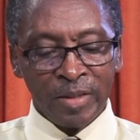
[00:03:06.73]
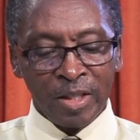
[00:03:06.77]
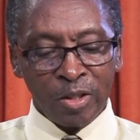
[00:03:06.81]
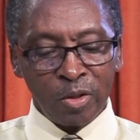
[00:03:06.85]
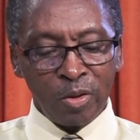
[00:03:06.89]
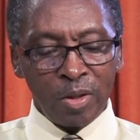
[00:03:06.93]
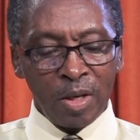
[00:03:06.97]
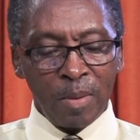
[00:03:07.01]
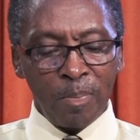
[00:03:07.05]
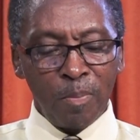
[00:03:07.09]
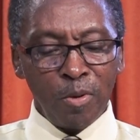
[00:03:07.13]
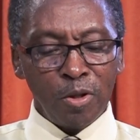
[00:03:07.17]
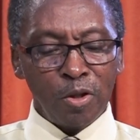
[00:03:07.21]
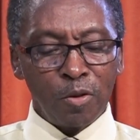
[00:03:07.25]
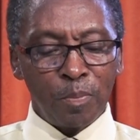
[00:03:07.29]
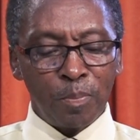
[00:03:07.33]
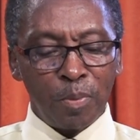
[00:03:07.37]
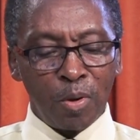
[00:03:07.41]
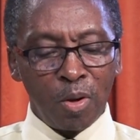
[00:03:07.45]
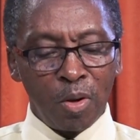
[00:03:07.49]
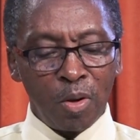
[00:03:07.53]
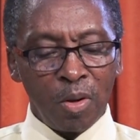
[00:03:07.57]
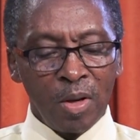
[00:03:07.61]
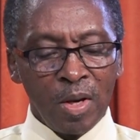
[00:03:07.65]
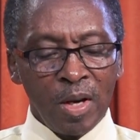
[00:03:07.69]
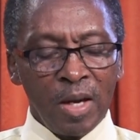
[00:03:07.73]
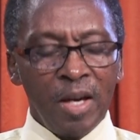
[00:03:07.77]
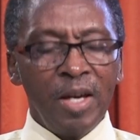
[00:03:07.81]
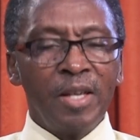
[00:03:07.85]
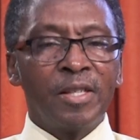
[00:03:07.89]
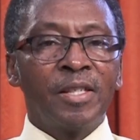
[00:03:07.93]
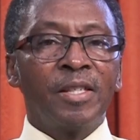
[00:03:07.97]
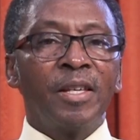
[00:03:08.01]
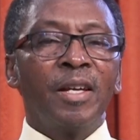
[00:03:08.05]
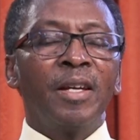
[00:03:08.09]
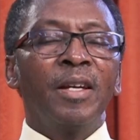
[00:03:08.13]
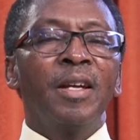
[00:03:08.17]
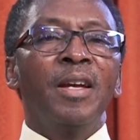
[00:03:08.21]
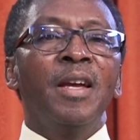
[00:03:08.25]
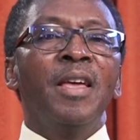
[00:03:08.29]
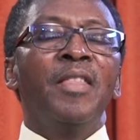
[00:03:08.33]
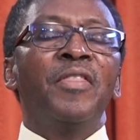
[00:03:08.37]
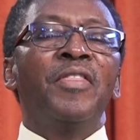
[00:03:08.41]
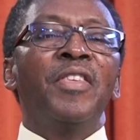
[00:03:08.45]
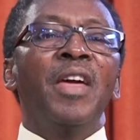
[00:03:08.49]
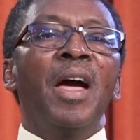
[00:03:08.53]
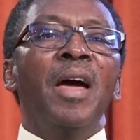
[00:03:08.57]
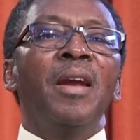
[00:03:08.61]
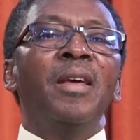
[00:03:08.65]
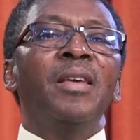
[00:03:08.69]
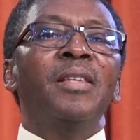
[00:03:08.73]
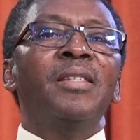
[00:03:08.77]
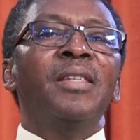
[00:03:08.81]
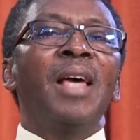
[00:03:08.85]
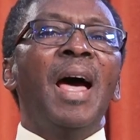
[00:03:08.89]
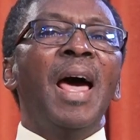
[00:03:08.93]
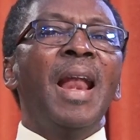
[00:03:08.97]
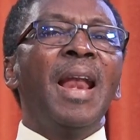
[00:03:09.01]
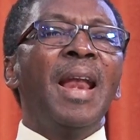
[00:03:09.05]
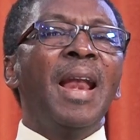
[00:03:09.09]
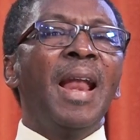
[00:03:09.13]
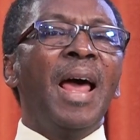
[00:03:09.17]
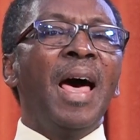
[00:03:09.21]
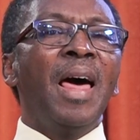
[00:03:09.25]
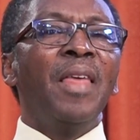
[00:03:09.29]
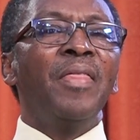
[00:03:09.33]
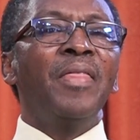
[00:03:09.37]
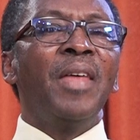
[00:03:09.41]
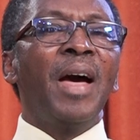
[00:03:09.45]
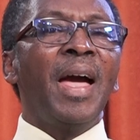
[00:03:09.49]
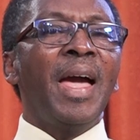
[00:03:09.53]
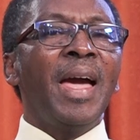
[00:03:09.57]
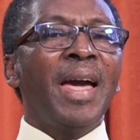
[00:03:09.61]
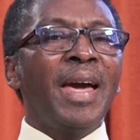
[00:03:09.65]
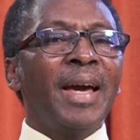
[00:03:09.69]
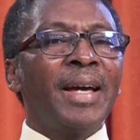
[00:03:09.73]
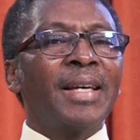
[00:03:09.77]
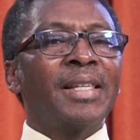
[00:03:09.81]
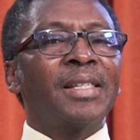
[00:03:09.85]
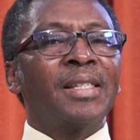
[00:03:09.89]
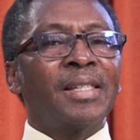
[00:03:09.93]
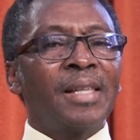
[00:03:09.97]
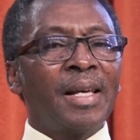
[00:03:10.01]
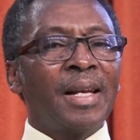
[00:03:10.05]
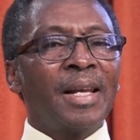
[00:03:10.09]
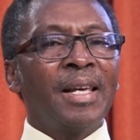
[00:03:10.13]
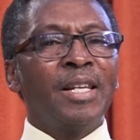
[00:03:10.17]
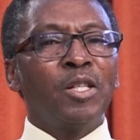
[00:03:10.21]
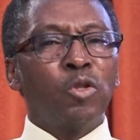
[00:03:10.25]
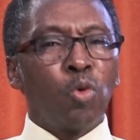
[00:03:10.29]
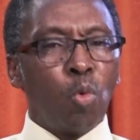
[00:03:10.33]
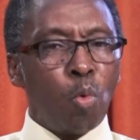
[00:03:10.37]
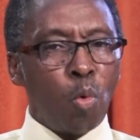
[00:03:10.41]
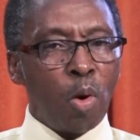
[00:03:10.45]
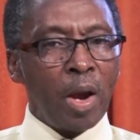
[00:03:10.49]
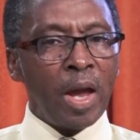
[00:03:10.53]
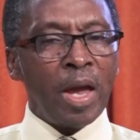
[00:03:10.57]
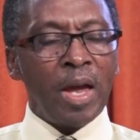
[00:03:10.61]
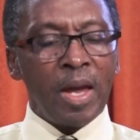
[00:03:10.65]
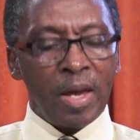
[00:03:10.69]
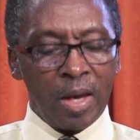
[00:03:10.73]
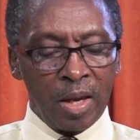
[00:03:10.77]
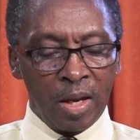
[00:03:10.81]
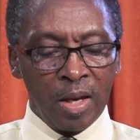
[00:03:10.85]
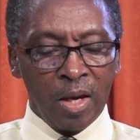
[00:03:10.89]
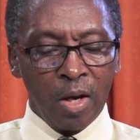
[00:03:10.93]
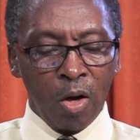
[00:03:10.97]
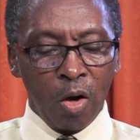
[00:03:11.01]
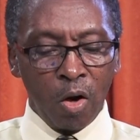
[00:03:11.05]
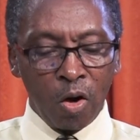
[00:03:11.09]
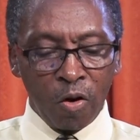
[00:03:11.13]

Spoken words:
So the Apostle Paul is saying there is another excellent way